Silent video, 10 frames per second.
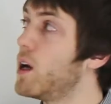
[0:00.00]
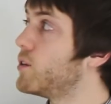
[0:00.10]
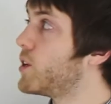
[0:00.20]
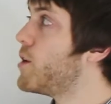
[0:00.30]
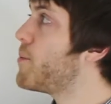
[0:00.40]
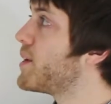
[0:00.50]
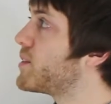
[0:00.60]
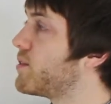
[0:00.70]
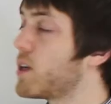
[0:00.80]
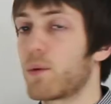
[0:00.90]
So
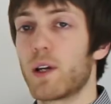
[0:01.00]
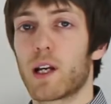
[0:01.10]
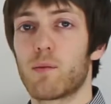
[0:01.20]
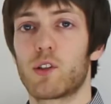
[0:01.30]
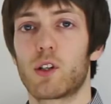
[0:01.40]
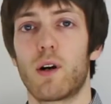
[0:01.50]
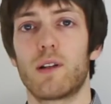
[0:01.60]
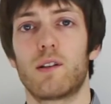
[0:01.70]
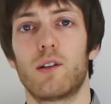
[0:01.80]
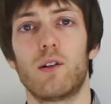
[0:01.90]
best of luck when it comes to
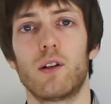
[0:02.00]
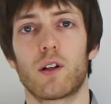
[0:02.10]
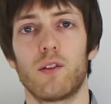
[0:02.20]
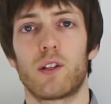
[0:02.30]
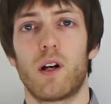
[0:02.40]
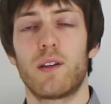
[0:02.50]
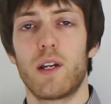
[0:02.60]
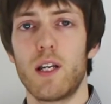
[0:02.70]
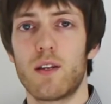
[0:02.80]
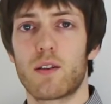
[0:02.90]
creating your own content
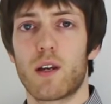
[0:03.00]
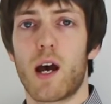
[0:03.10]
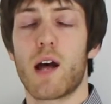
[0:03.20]
ideas.